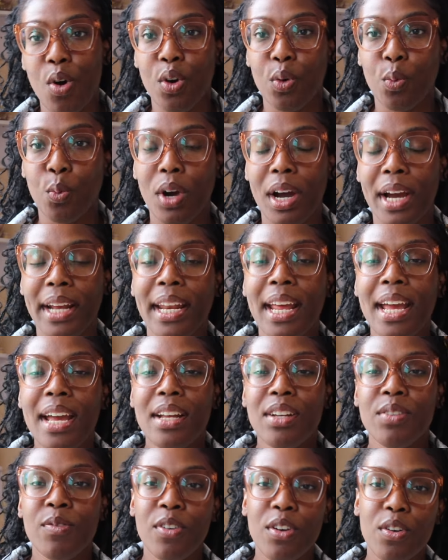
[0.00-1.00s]
on one,
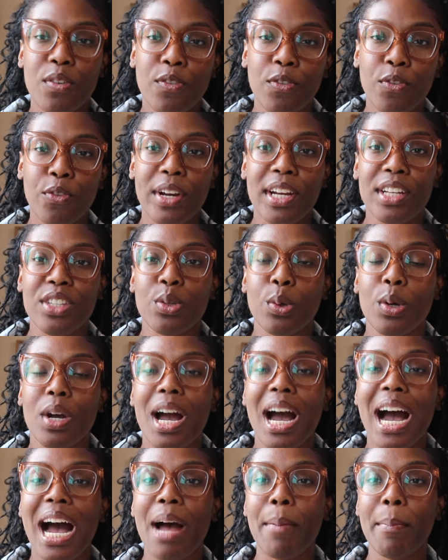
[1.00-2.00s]
feel free to
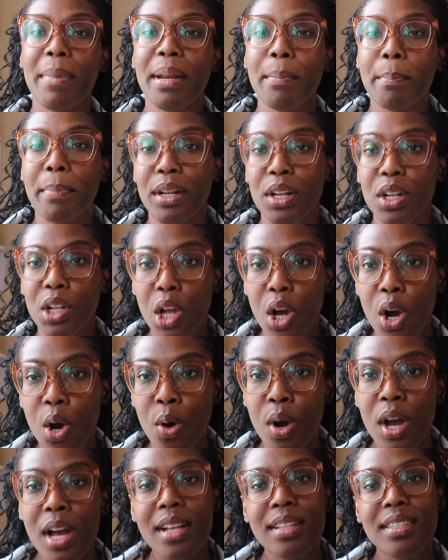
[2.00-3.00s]
comment
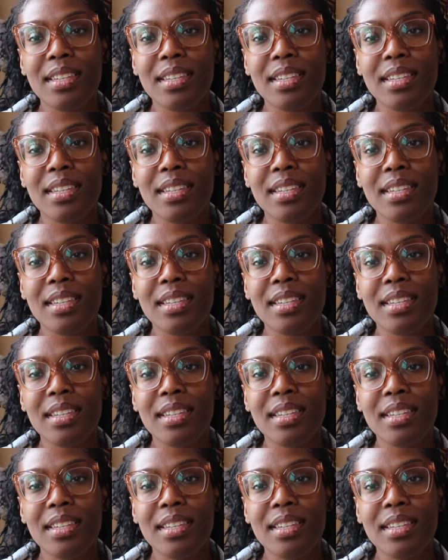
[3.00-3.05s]
below